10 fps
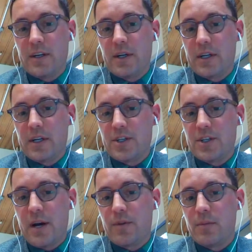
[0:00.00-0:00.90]
You can
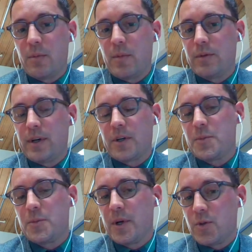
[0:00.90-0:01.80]
chat with them about their
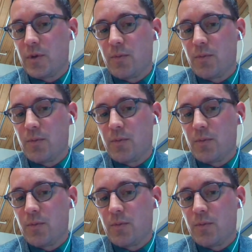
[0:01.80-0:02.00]
experience with the